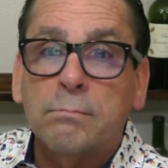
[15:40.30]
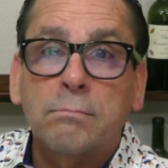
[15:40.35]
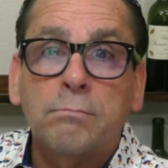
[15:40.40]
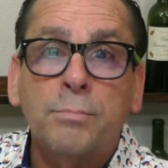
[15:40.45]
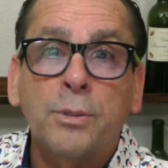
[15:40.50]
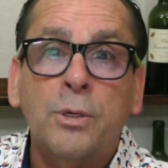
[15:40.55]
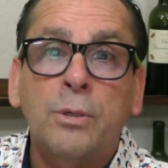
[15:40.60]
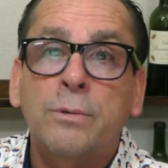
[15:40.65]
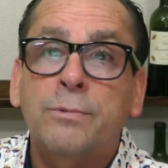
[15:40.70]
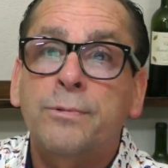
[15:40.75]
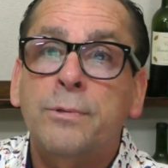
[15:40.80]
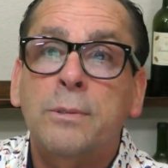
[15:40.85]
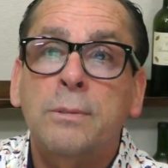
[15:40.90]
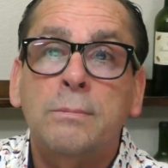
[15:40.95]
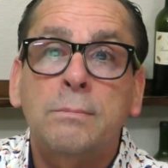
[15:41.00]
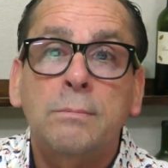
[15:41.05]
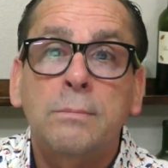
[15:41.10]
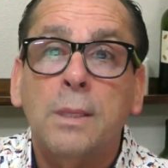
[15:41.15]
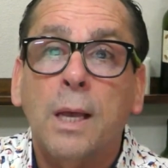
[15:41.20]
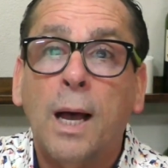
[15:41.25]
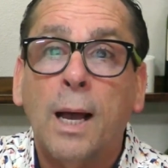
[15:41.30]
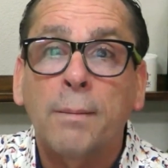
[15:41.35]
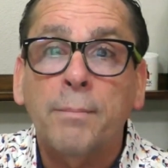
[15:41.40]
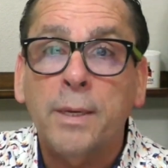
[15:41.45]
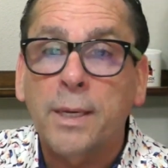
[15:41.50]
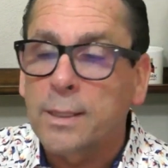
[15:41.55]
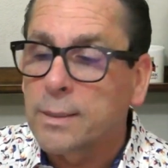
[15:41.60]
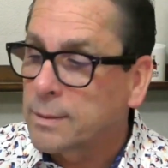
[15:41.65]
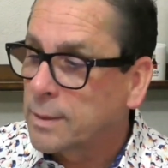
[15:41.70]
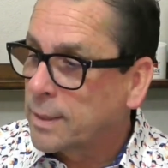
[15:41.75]
beautiful.
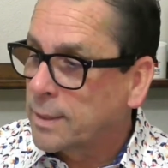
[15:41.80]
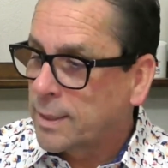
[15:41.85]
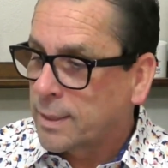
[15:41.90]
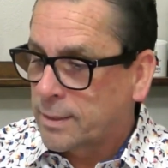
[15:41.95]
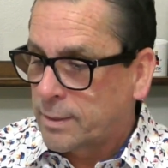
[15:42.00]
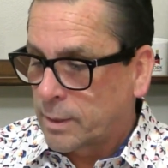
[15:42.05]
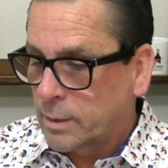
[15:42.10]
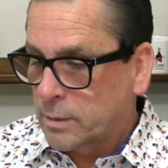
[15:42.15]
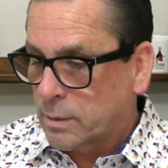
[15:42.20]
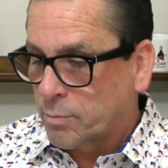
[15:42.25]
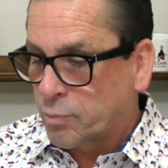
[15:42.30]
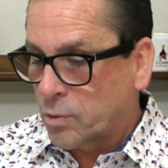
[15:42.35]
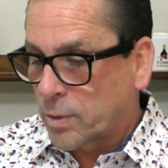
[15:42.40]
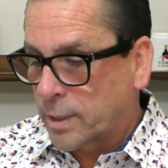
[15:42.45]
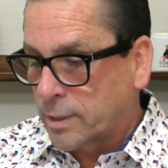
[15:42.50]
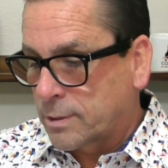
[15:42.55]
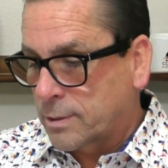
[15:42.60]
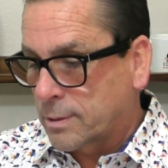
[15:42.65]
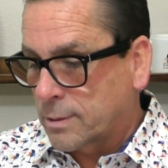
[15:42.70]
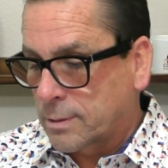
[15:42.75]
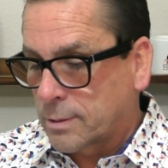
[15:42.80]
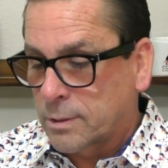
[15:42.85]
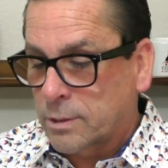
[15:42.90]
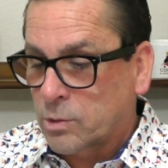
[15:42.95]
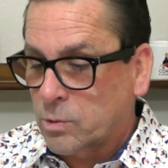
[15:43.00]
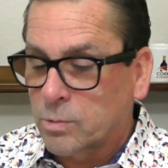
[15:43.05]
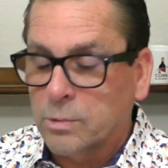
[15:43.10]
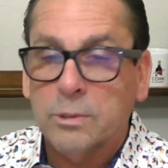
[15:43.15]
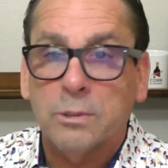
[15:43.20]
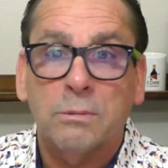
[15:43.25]
And I think the price on
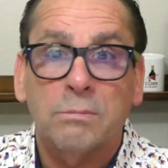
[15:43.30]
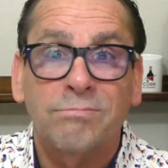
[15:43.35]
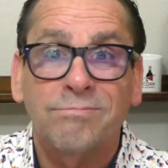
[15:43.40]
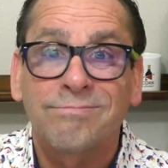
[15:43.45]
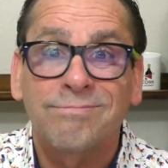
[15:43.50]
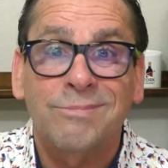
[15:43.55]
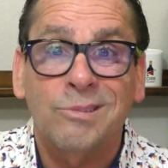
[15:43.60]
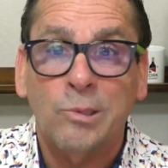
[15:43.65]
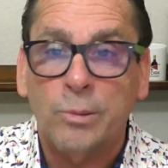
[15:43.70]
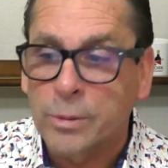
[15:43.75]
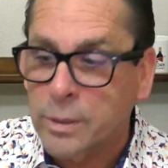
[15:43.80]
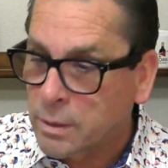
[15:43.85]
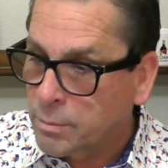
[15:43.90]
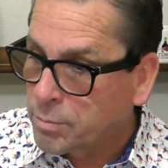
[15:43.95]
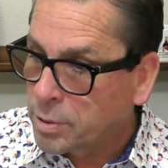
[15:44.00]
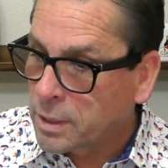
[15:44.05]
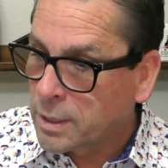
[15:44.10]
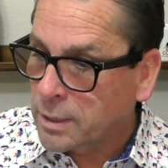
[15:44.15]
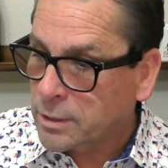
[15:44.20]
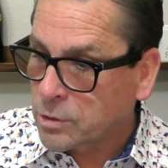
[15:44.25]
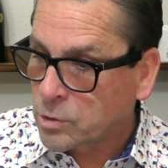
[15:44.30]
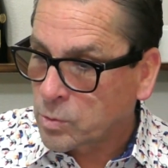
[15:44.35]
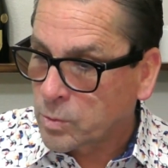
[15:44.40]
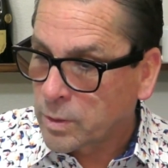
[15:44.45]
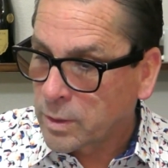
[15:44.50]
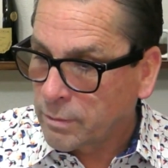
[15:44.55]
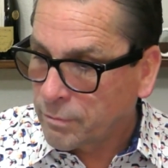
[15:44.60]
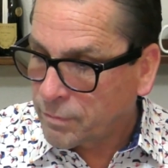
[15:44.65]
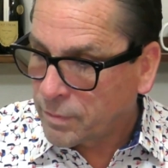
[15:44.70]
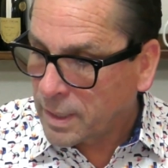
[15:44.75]
this was $30,
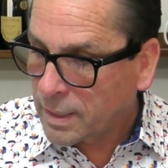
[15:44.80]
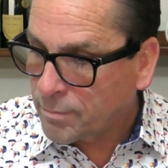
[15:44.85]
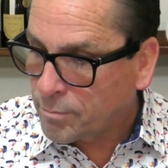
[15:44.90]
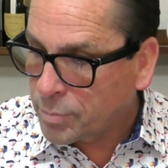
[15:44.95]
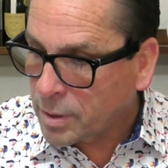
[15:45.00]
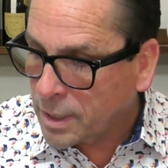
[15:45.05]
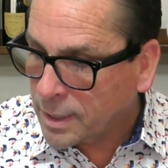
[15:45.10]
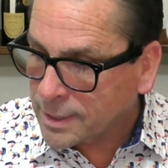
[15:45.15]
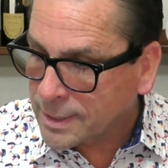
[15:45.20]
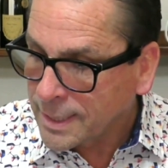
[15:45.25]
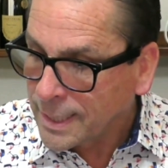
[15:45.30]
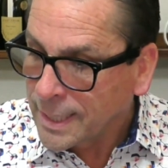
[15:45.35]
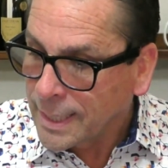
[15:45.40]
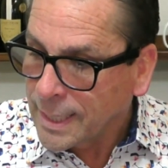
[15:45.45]
$25.